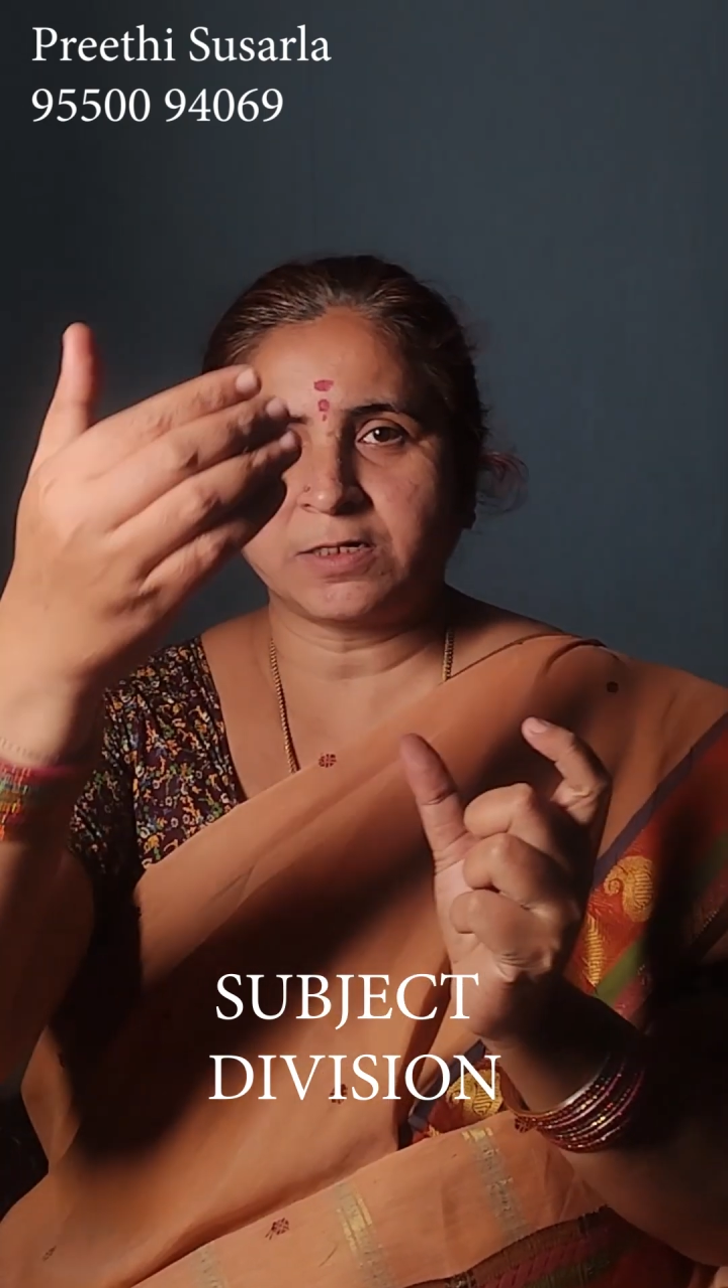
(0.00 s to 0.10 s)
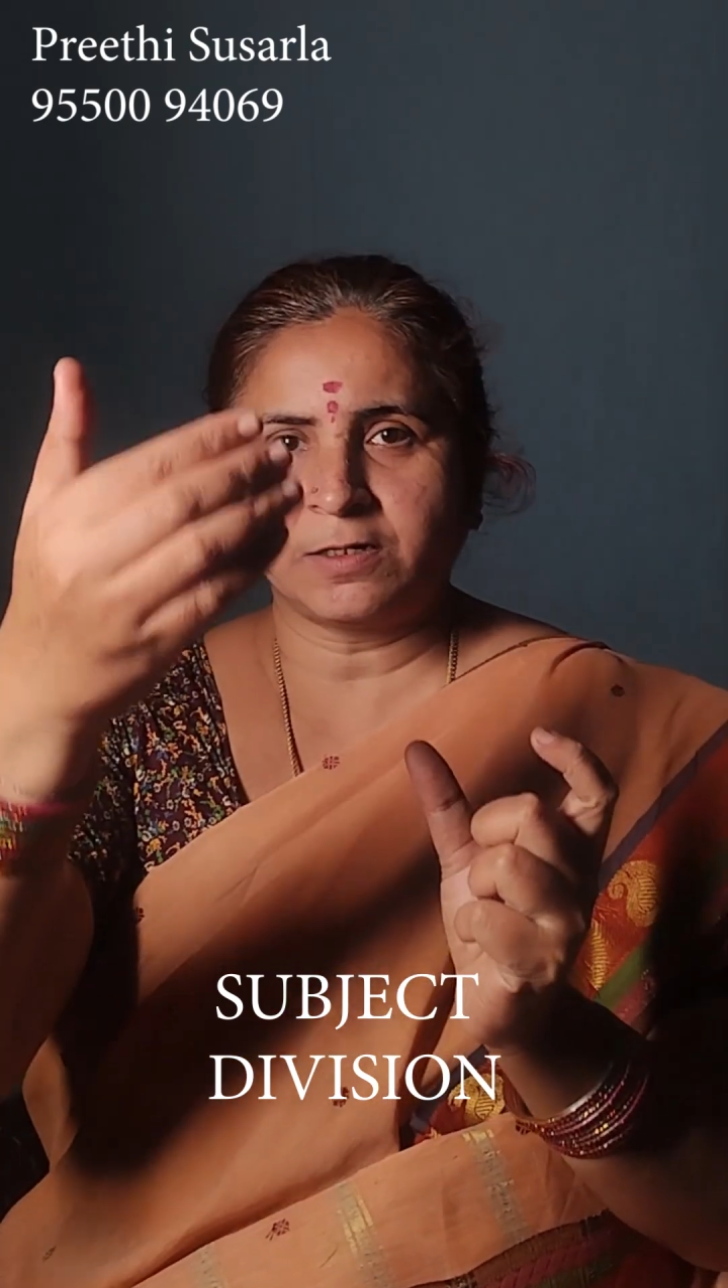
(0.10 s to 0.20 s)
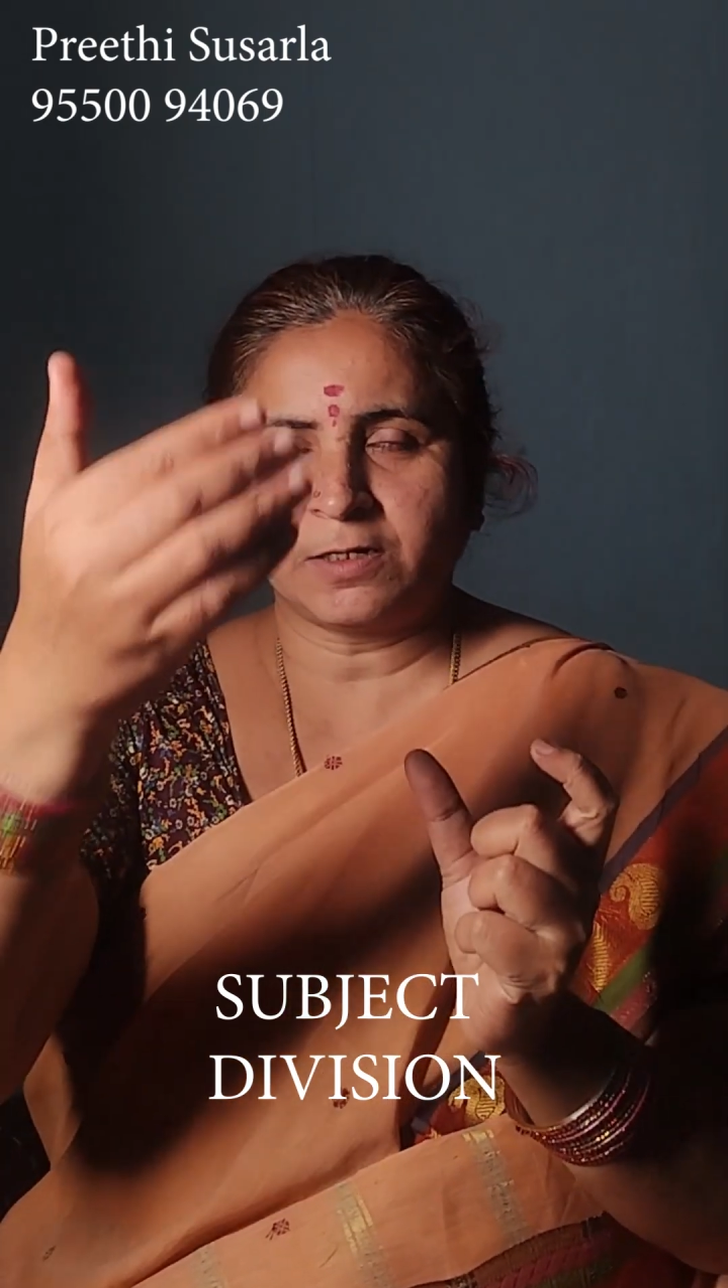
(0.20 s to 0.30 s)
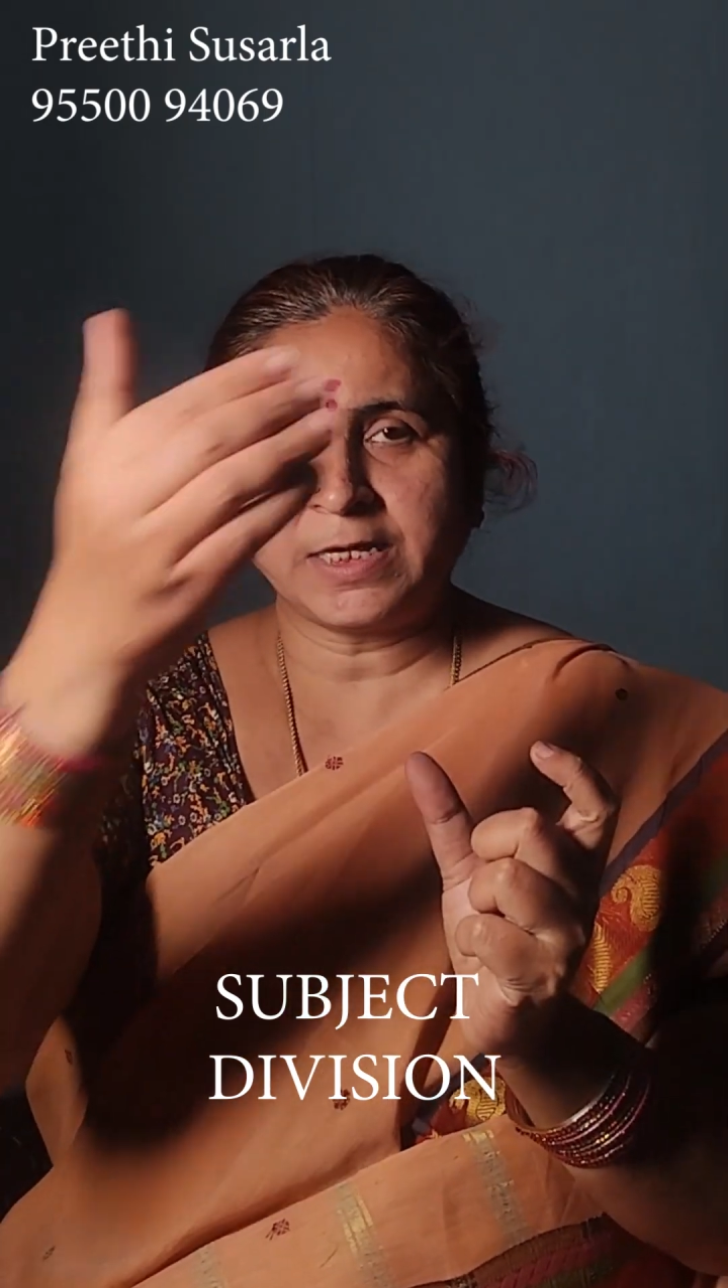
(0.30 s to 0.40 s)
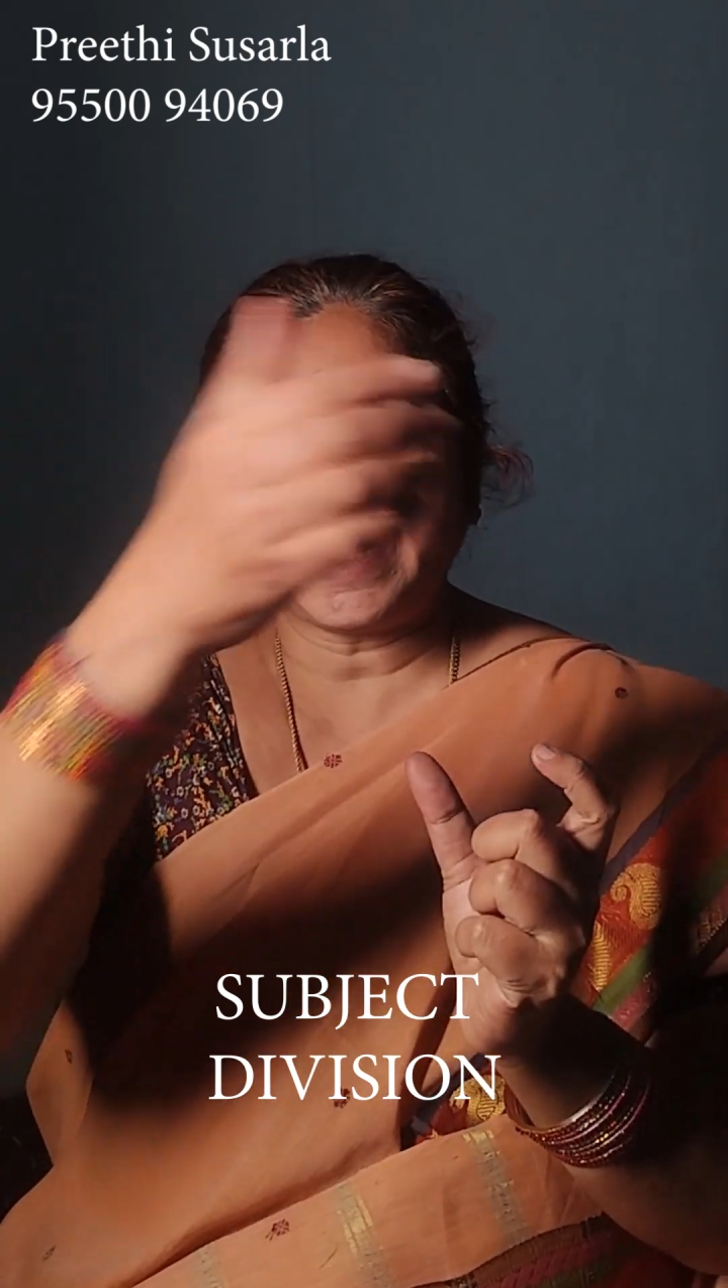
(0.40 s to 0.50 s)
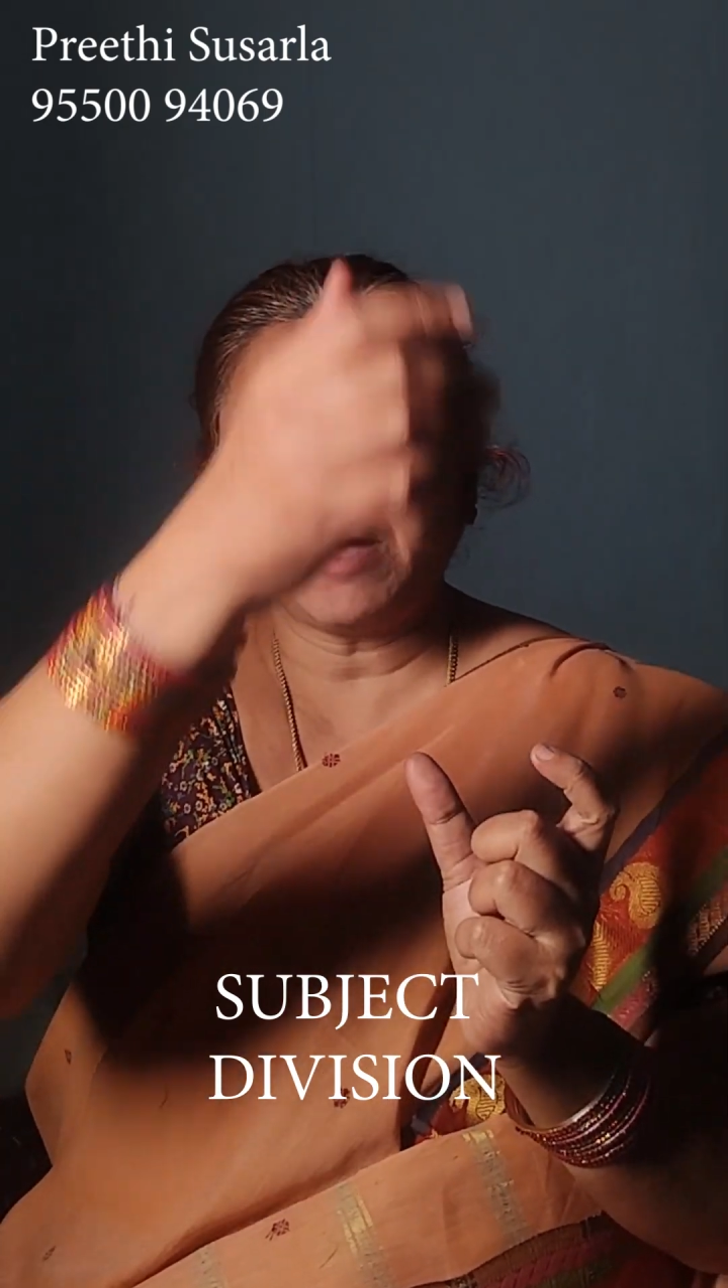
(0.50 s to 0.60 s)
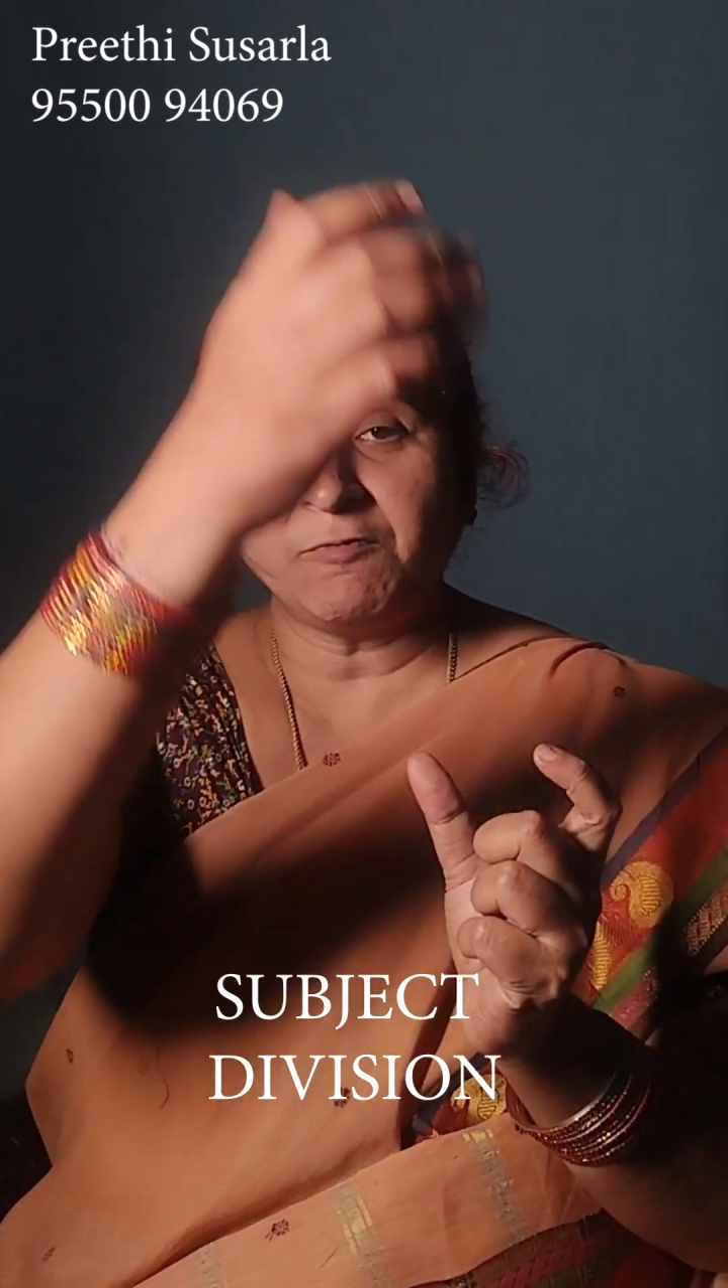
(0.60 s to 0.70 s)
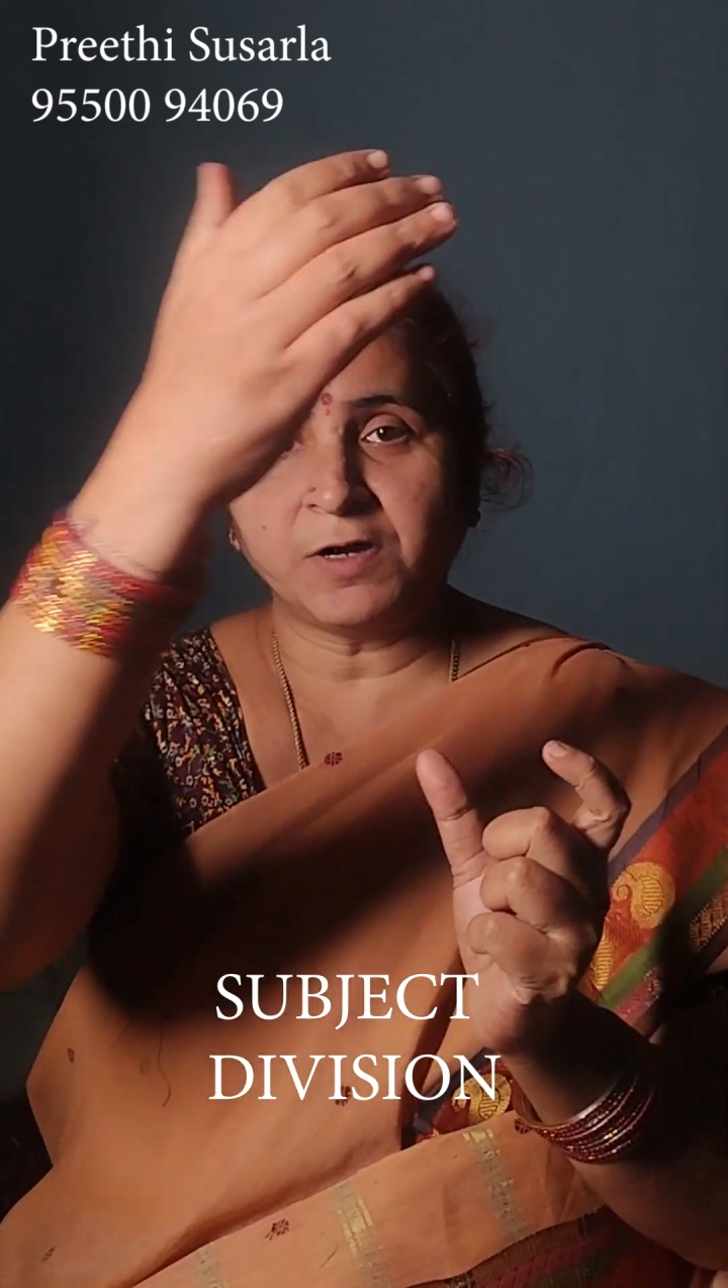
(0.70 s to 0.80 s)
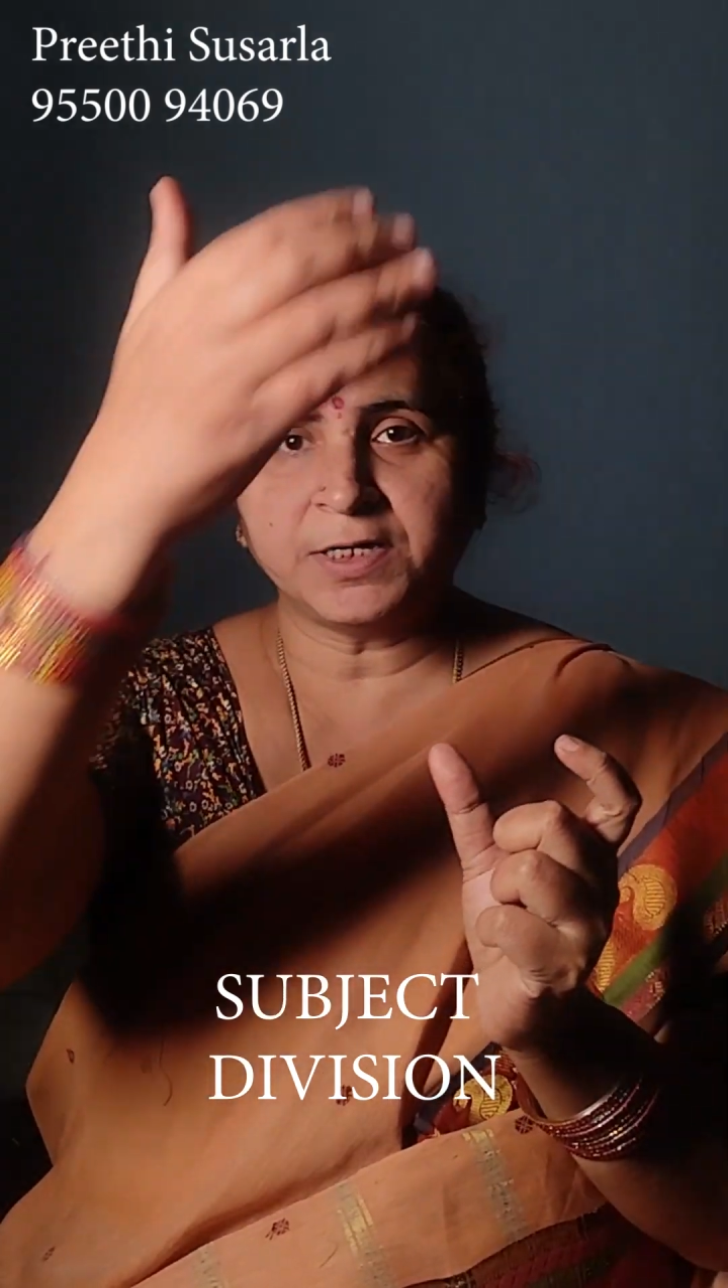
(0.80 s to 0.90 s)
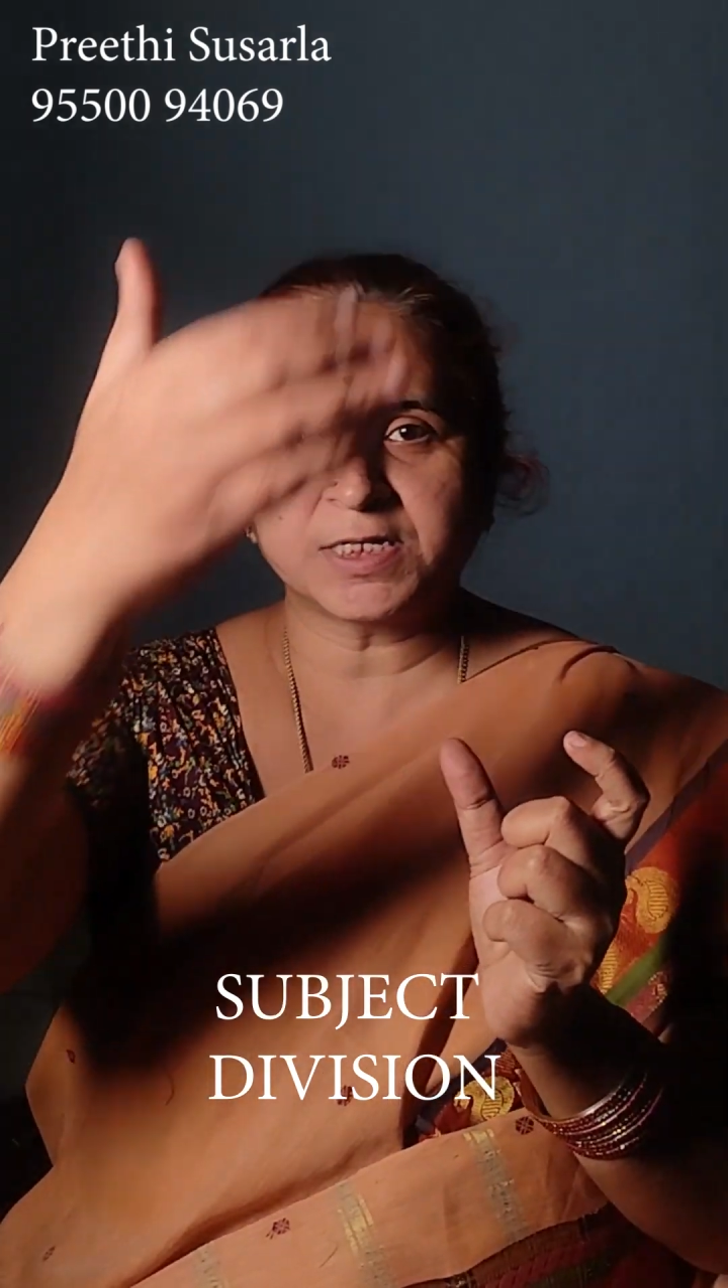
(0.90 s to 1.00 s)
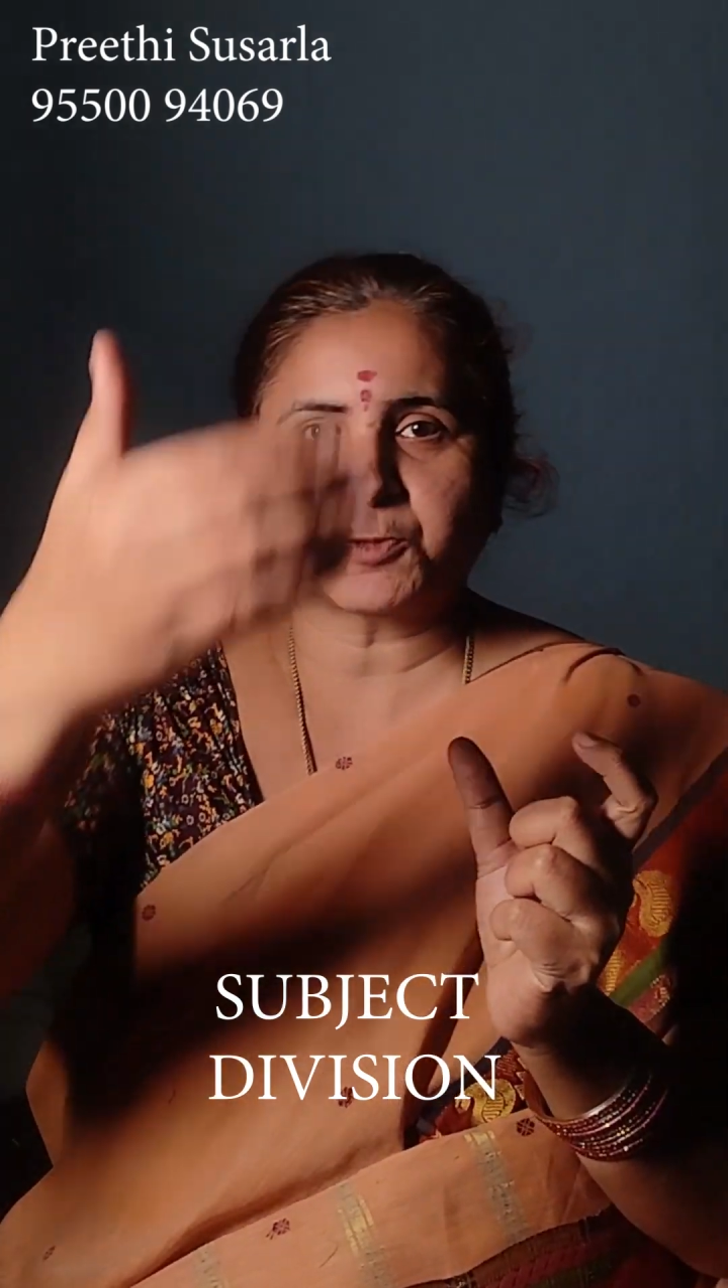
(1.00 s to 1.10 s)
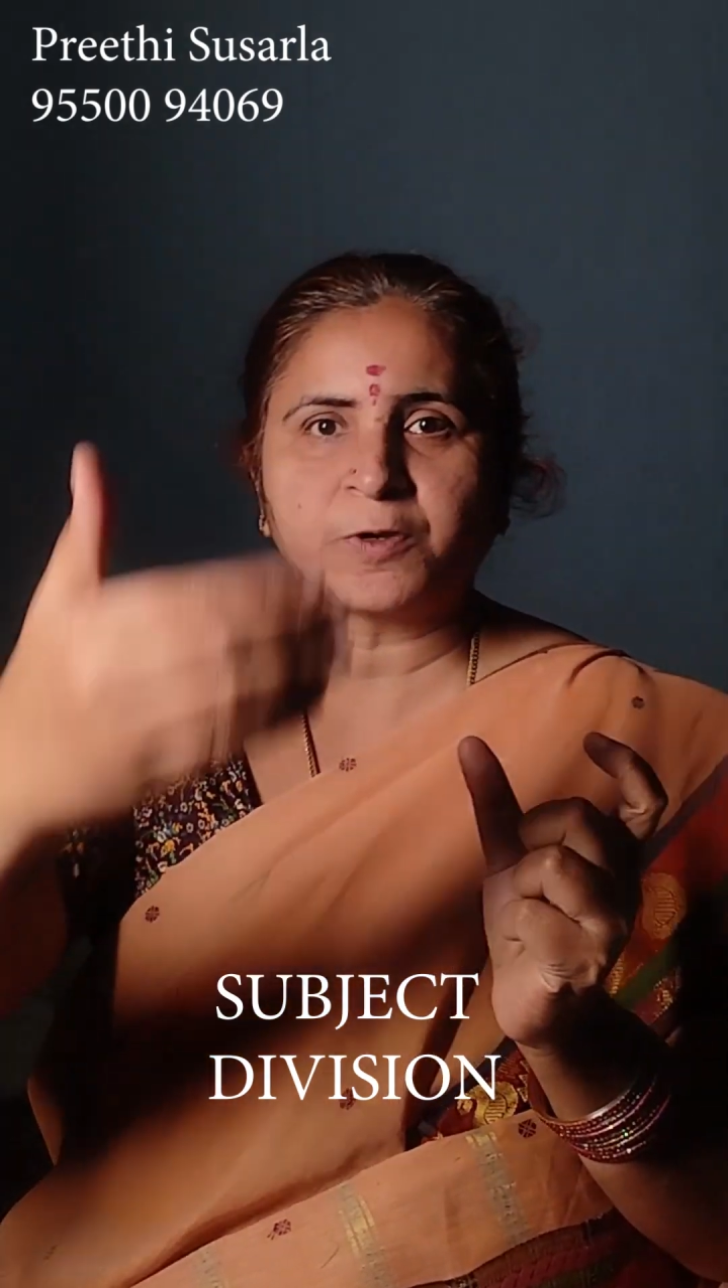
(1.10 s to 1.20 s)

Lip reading: A words